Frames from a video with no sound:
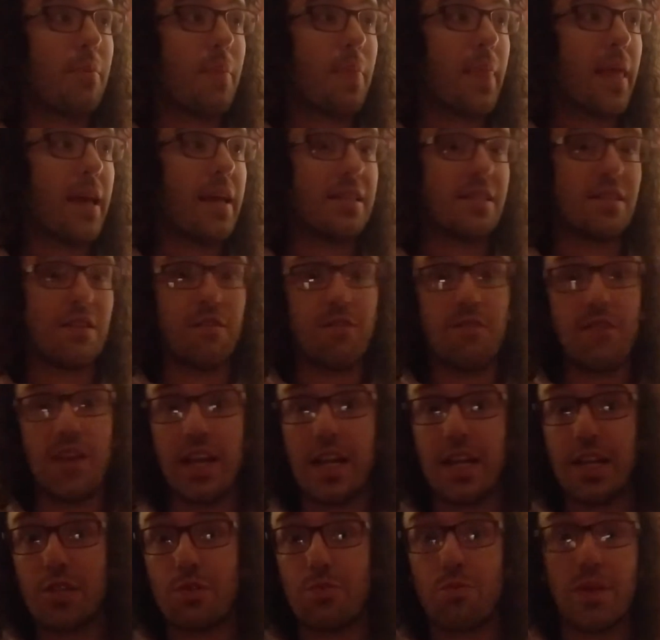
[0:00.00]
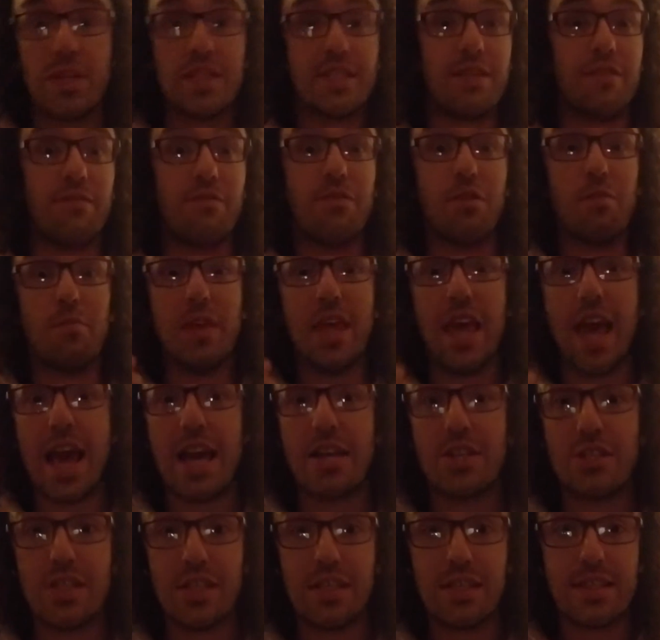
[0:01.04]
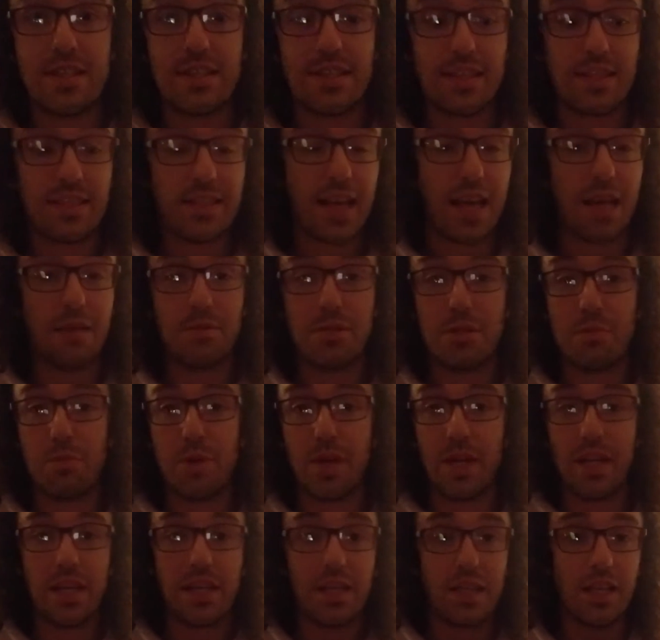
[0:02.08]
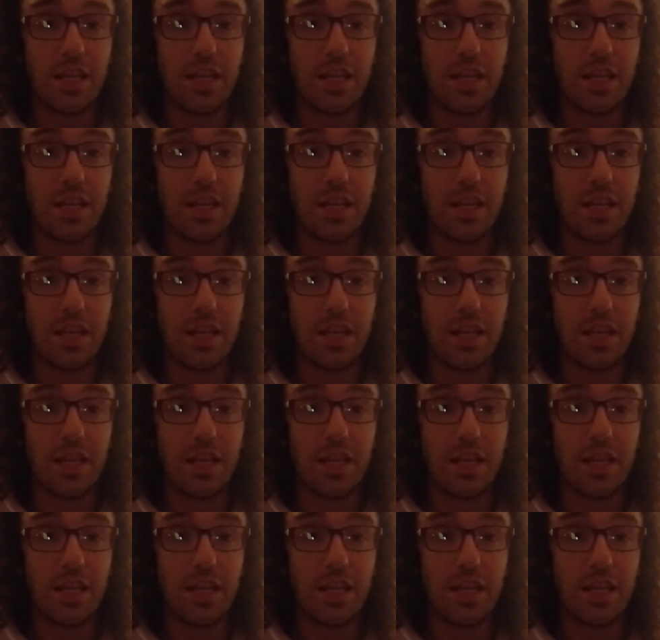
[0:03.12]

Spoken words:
Has the phoenix risen from the ashes? Is it time to pick